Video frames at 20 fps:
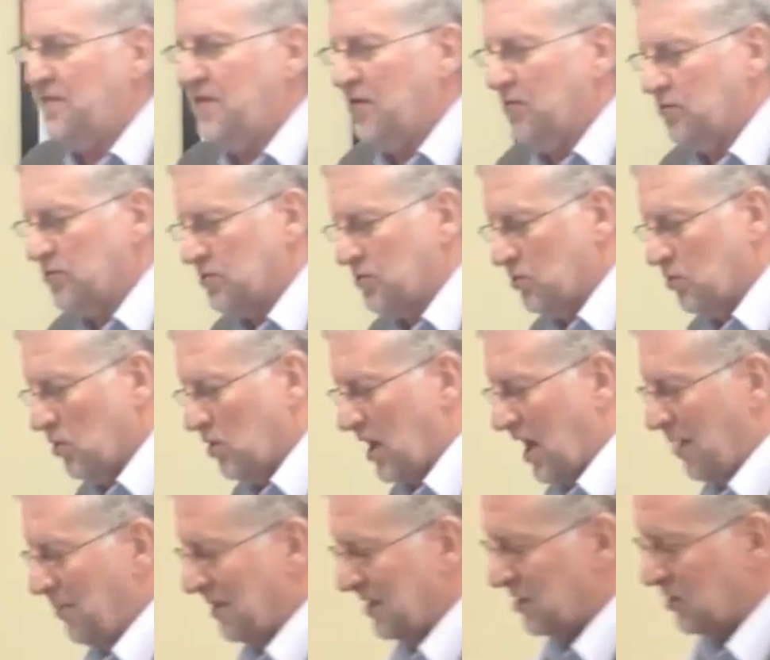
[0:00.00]
filter will
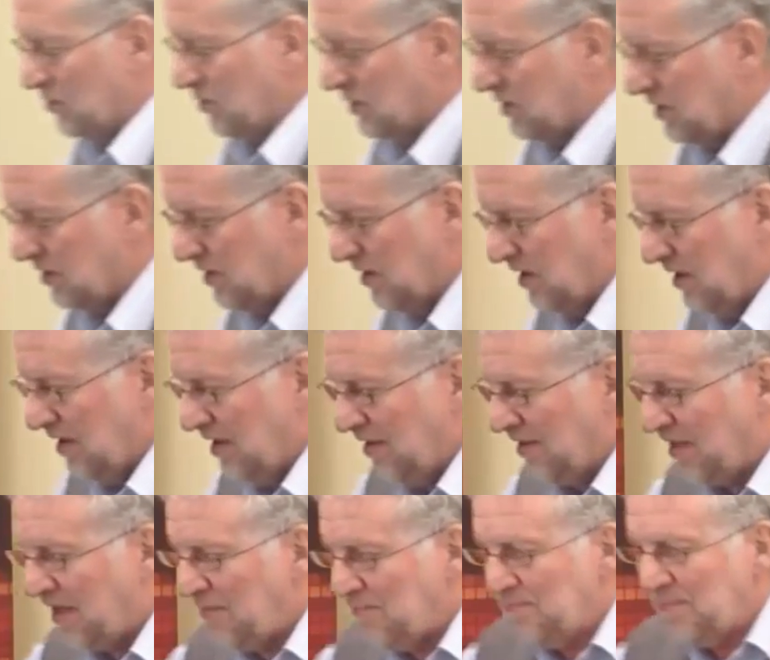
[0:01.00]
come into it.
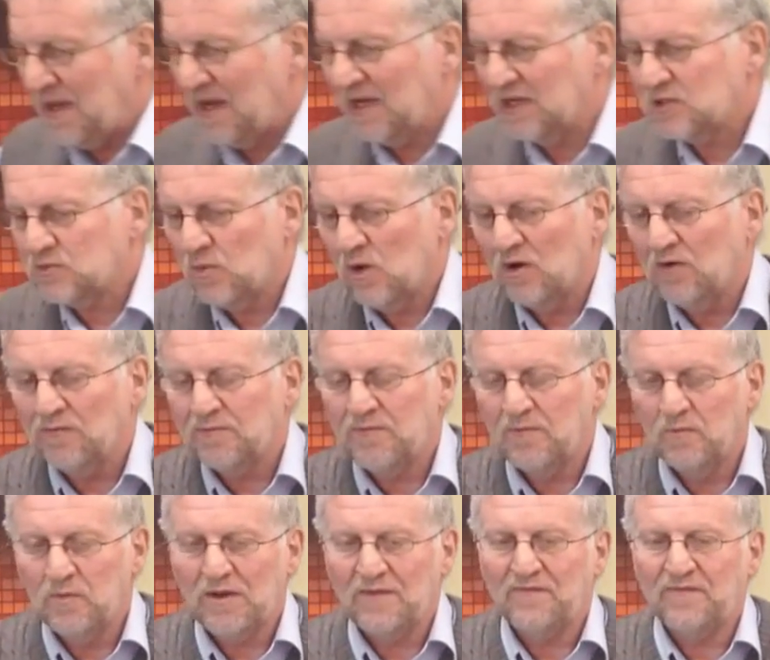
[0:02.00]
That managed
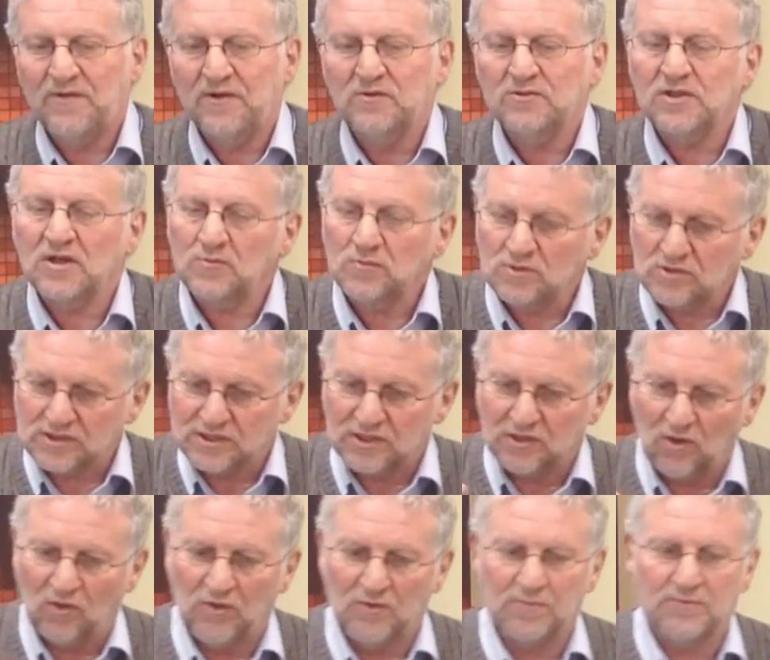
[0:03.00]
web filter will sit
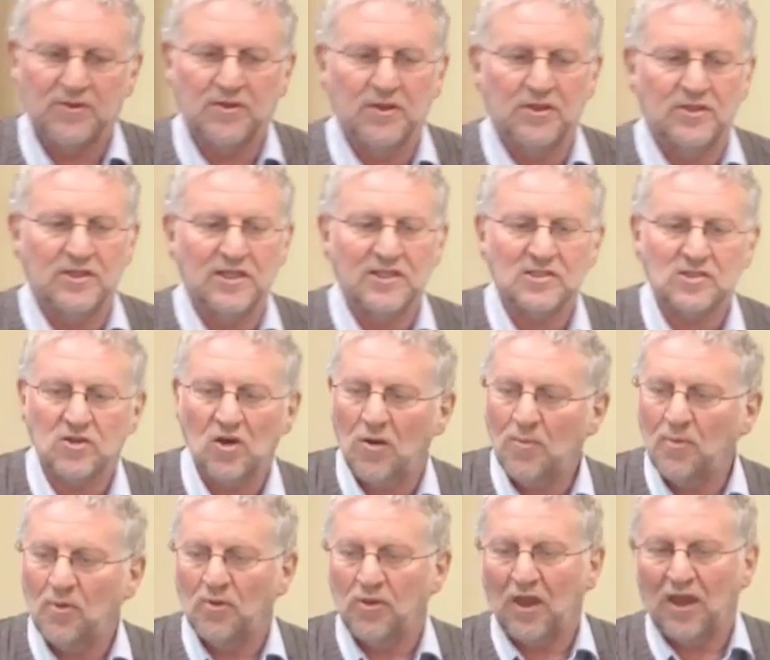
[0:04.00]
on the
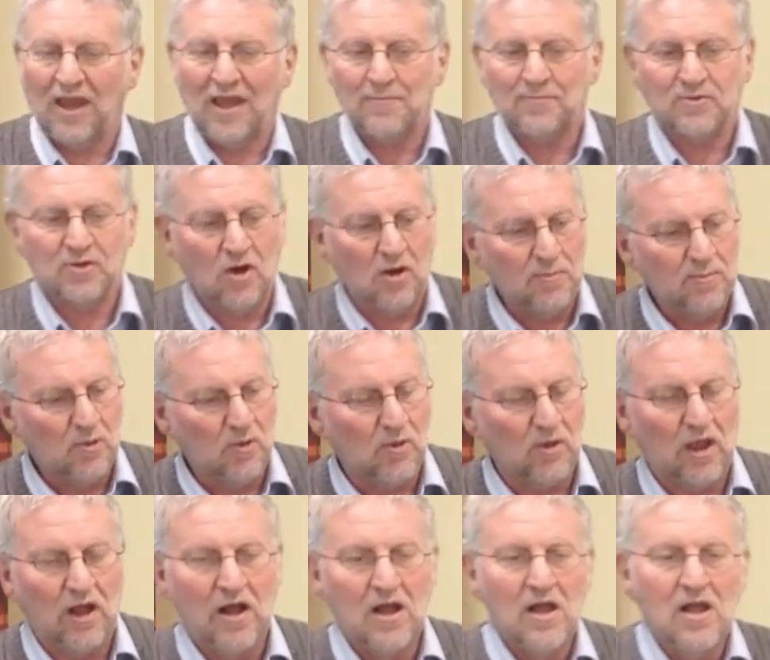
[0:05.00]
desktop or the laptop
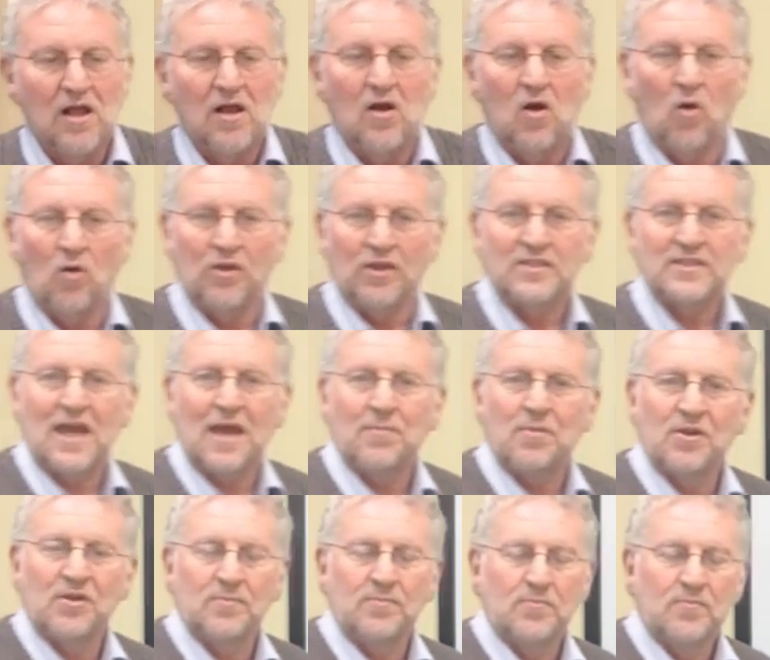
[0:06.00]
or the
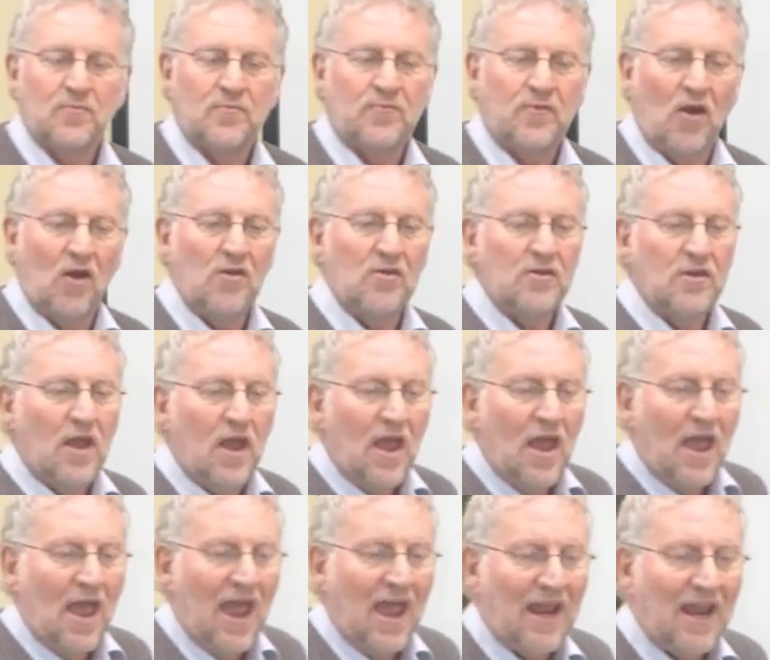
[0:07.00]
tablet and phone
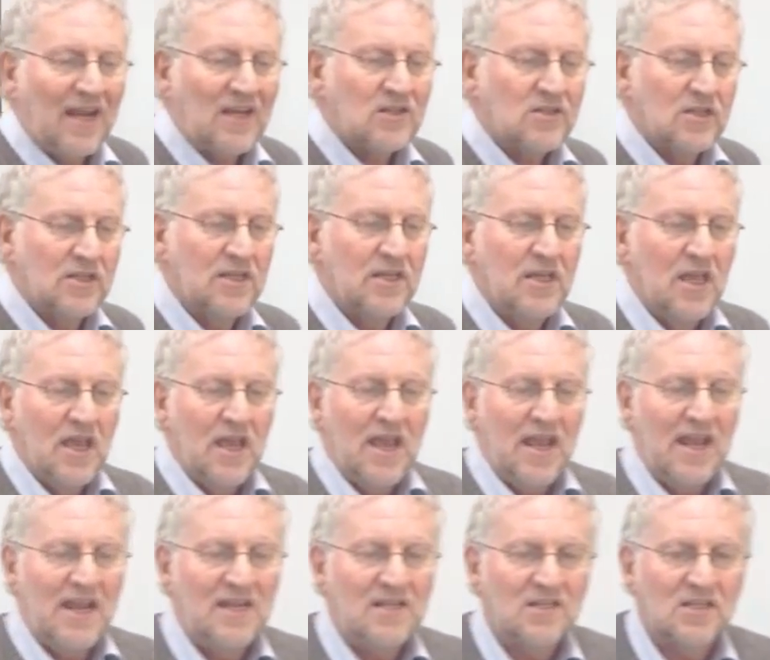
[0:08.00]
and actually
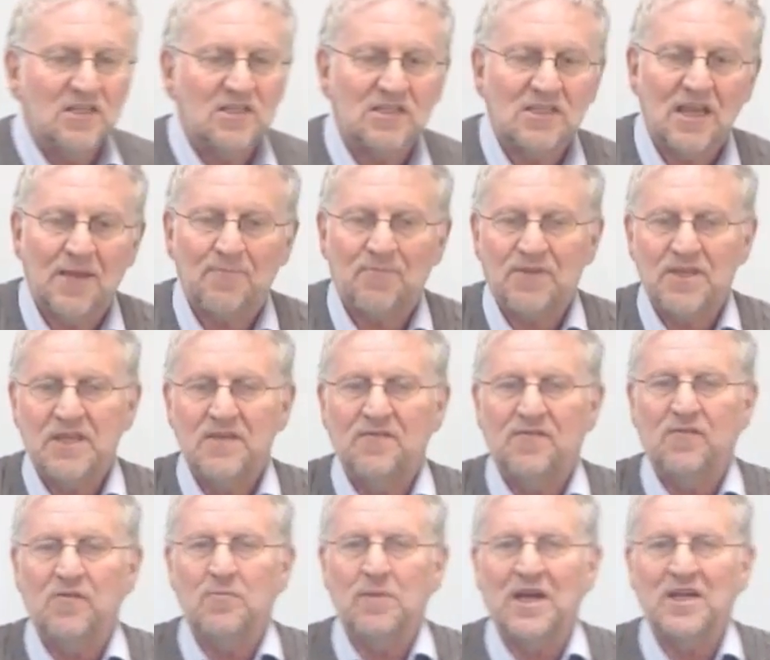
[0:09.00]
intercept the
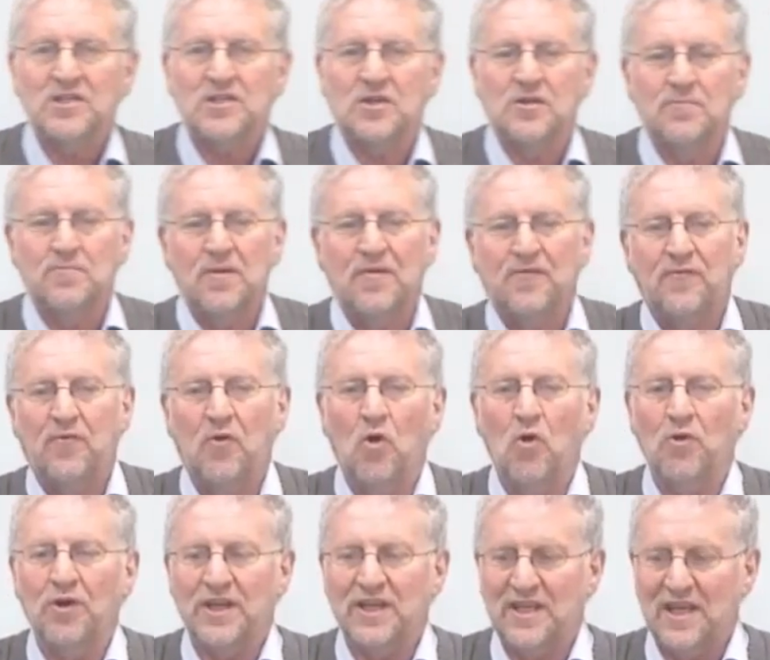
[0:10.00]
information
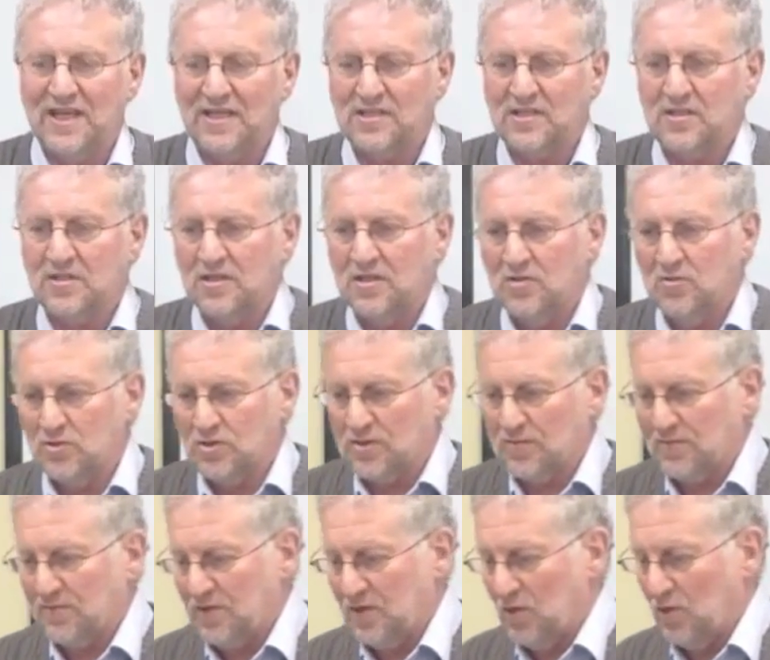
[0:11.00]
before it gets to
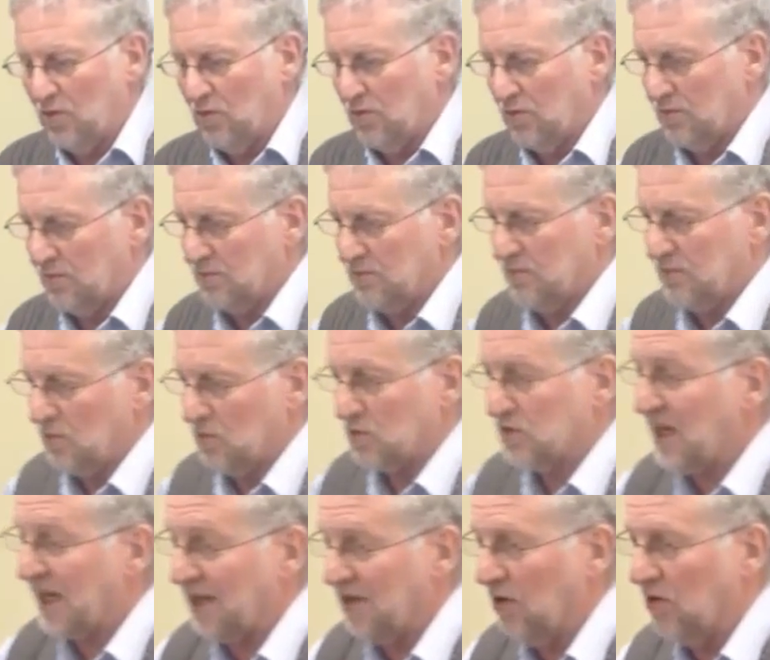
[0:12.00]
your
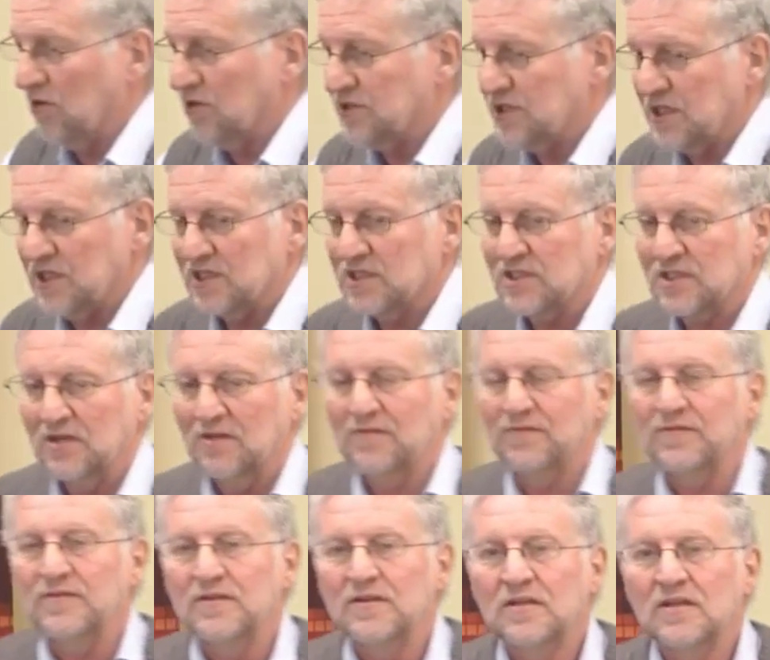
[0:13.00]
technology
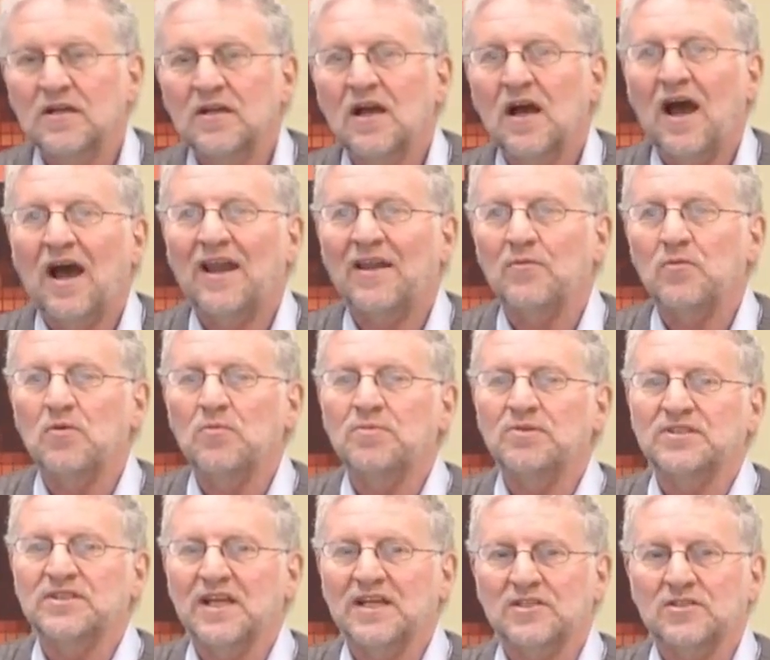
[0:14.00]
itself, and it will
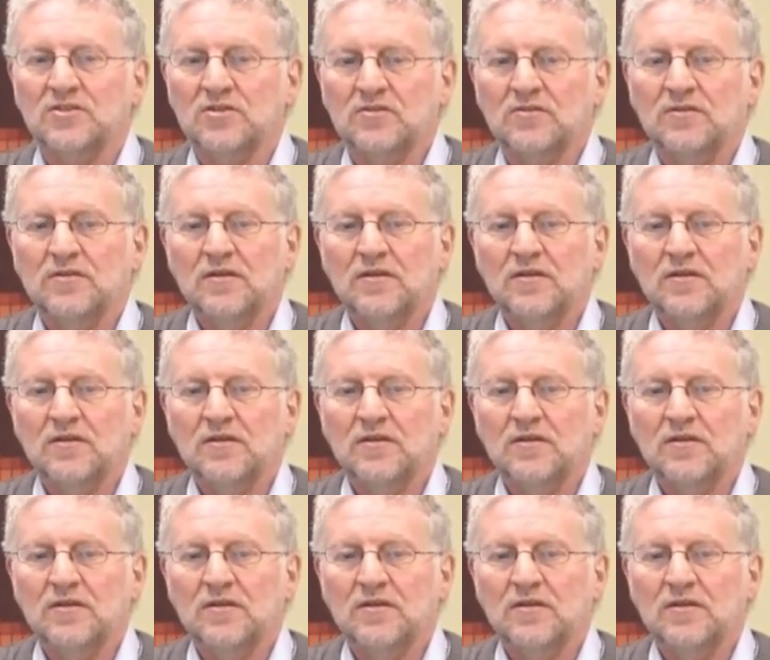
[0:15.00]
protect you.